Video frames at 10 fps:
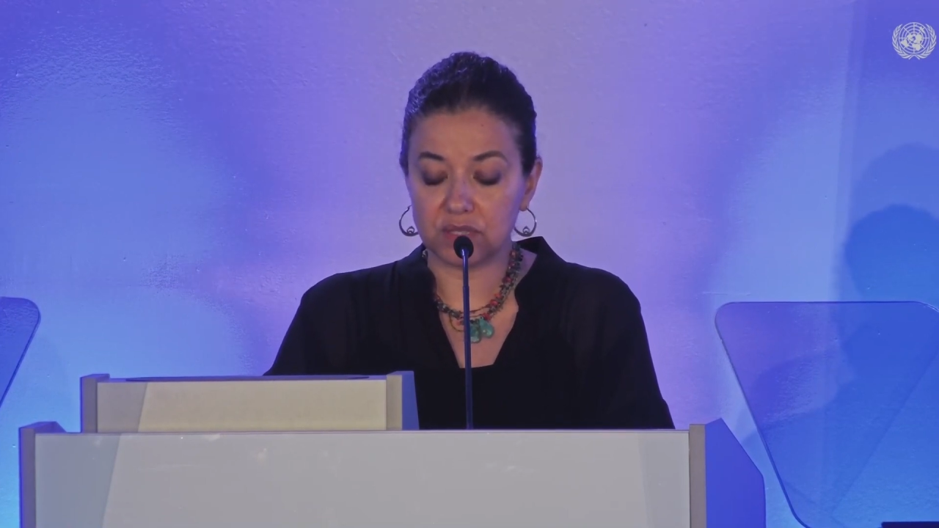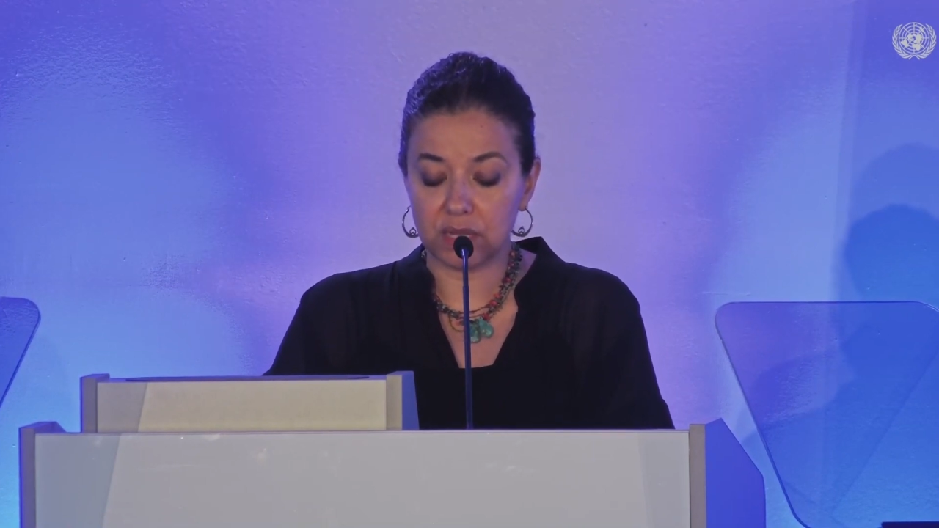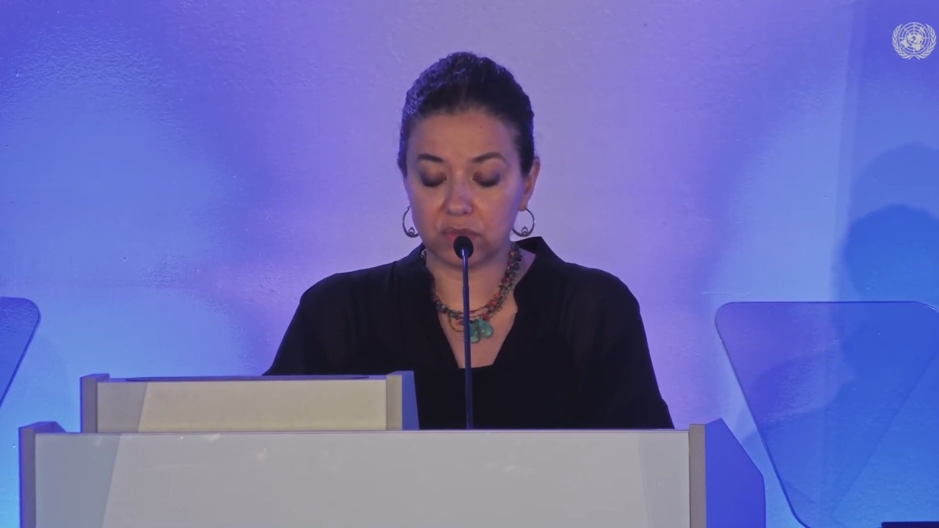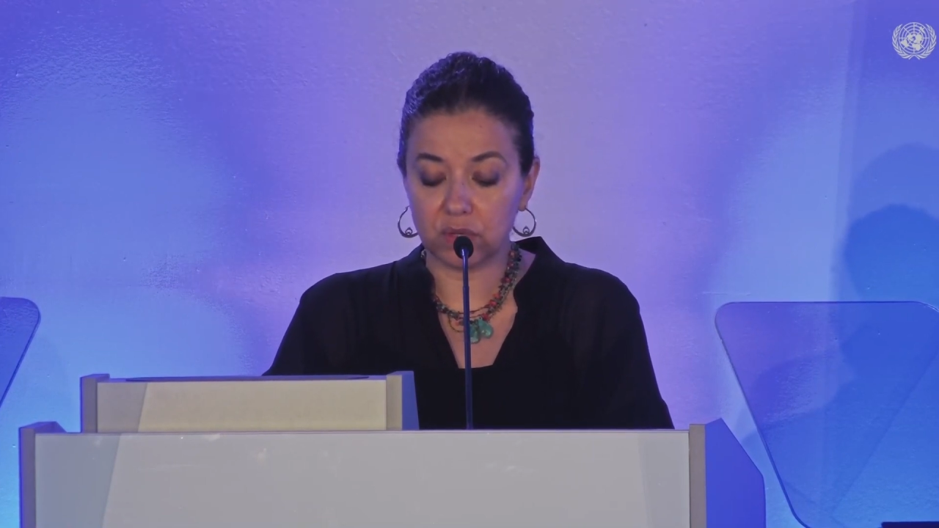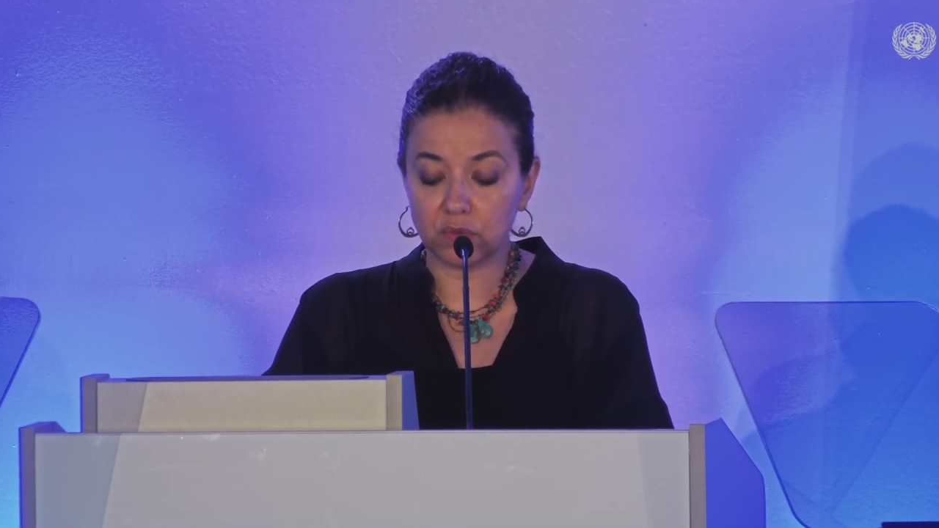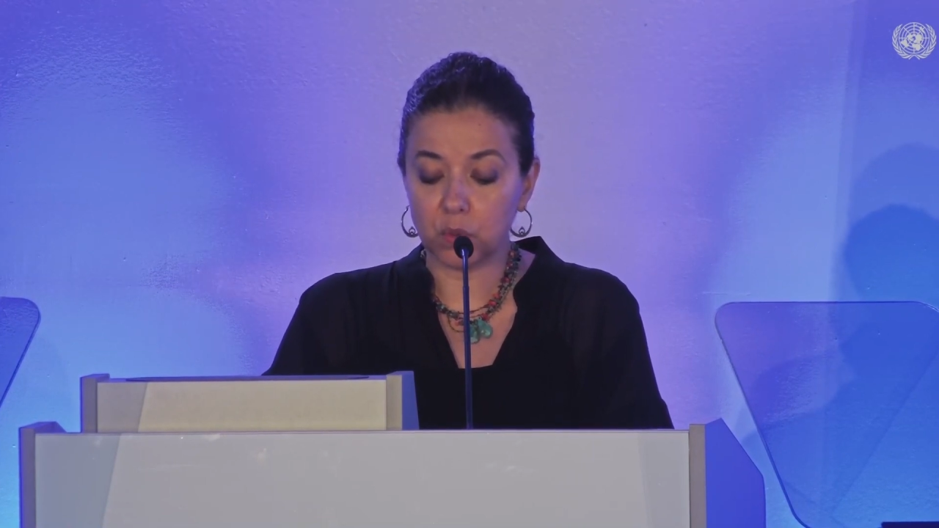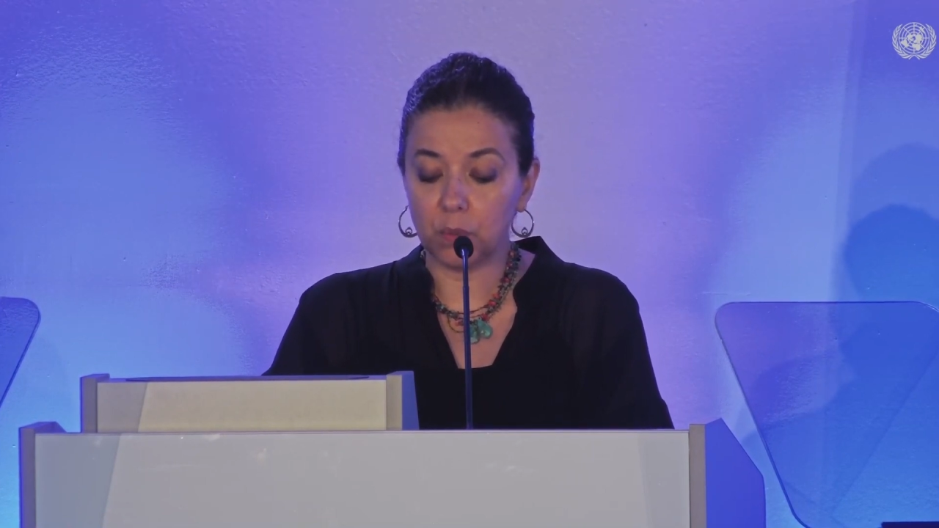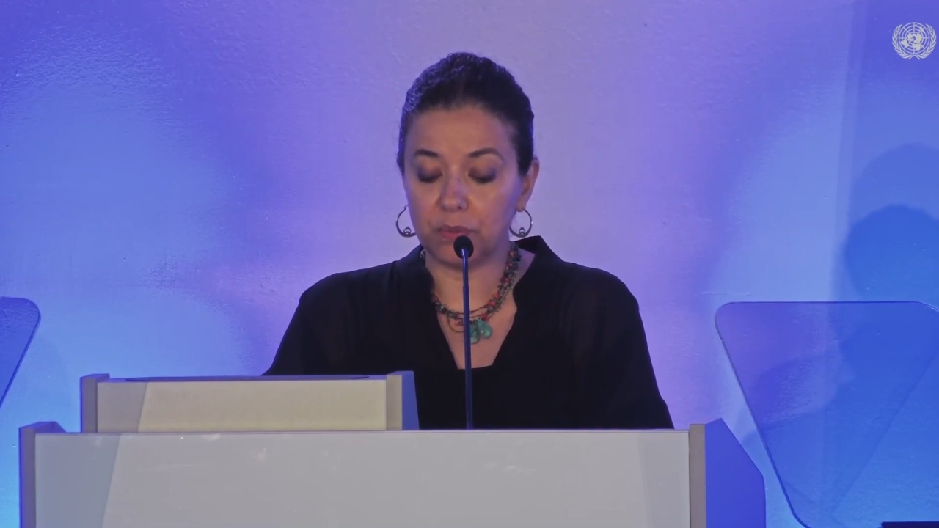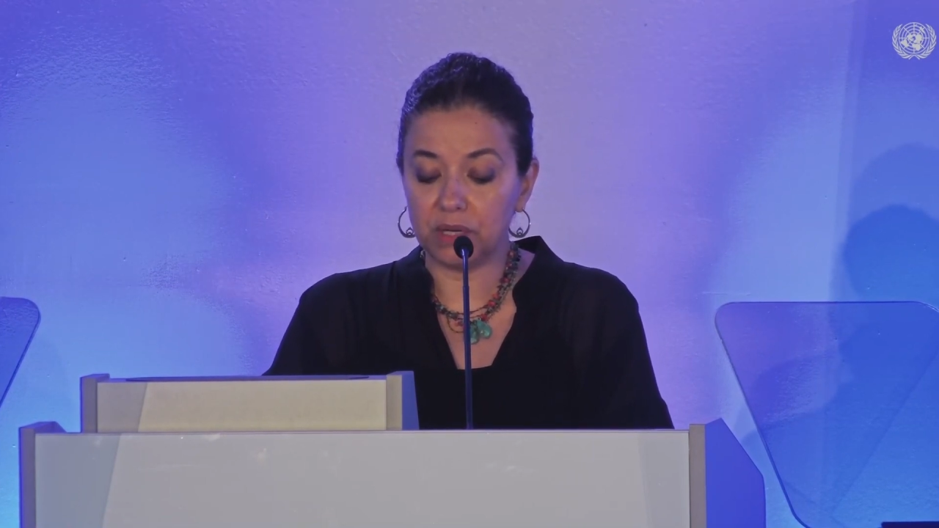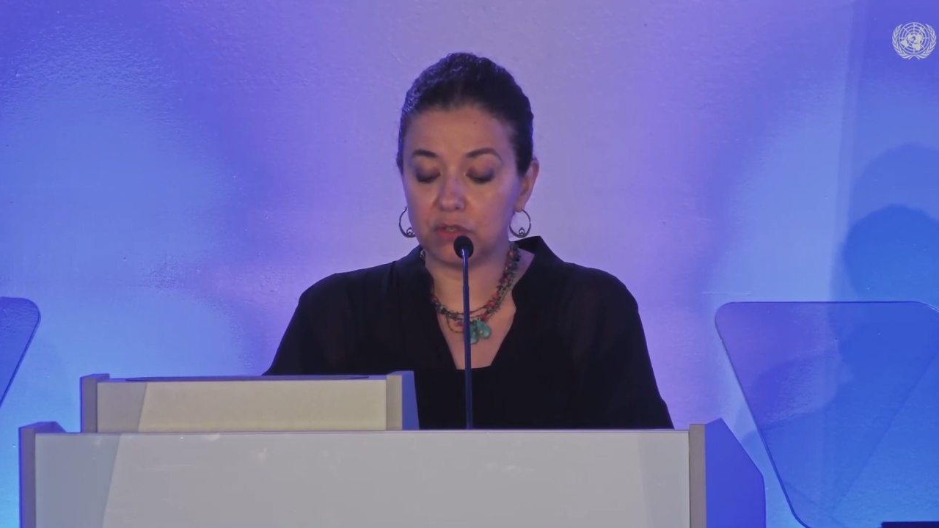South-South
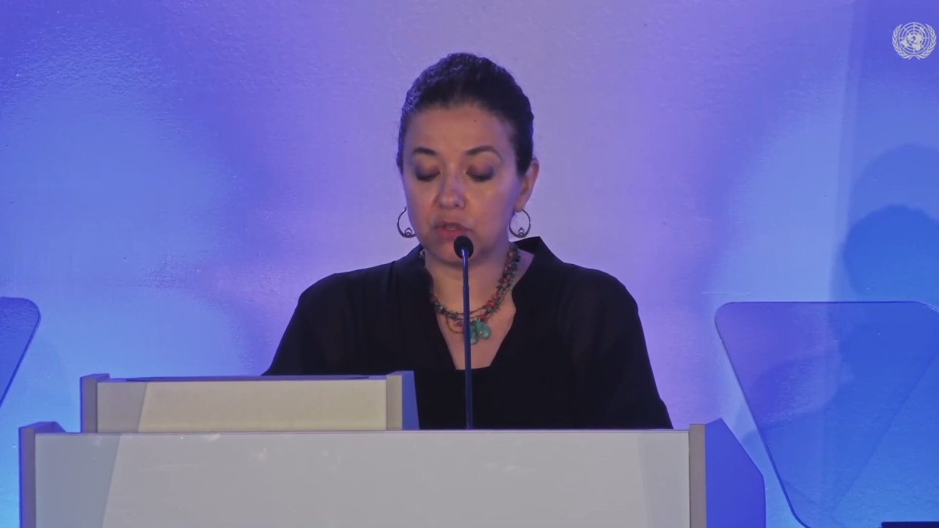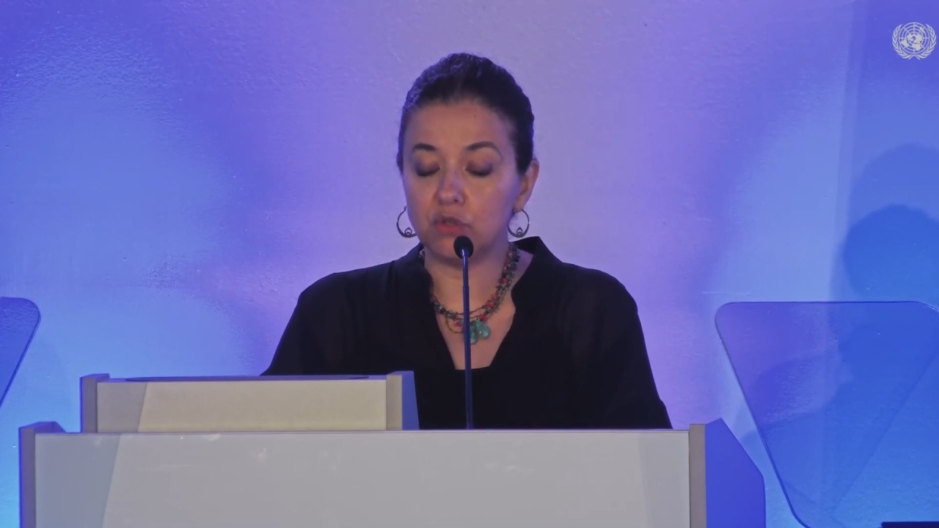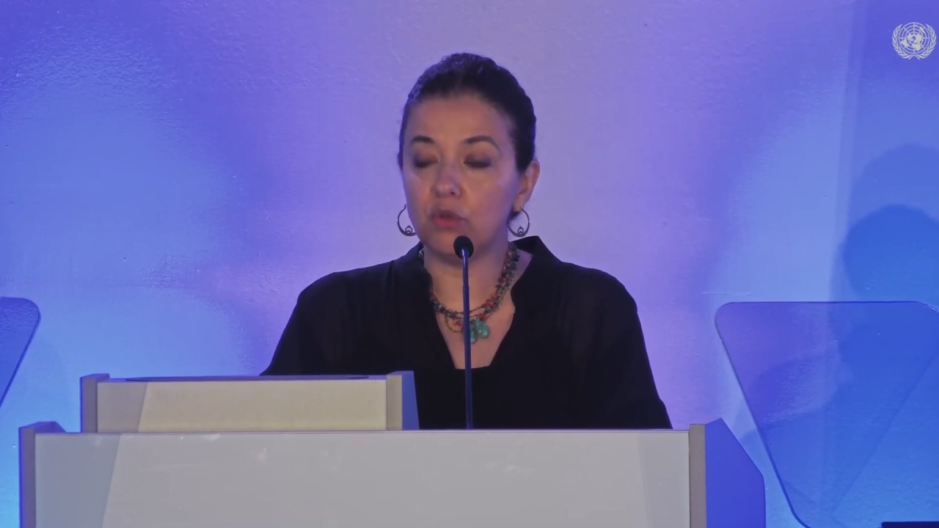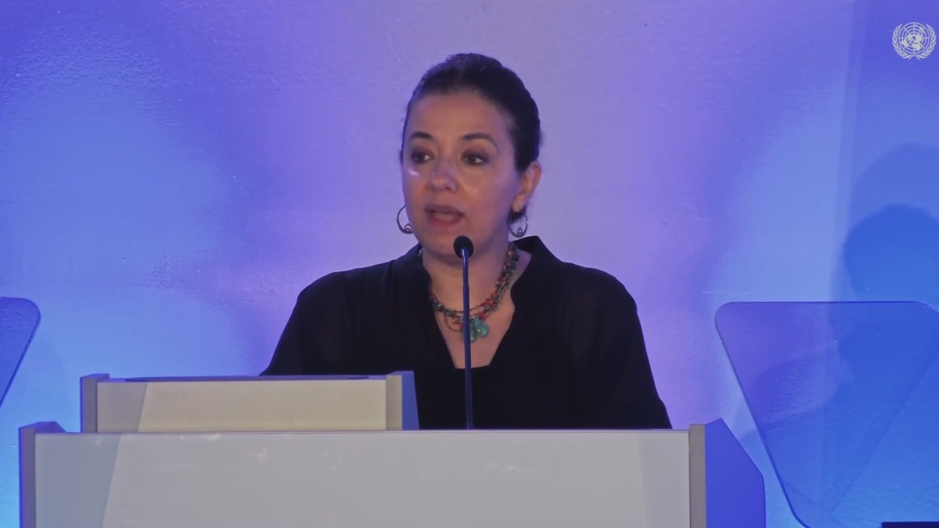Cooperation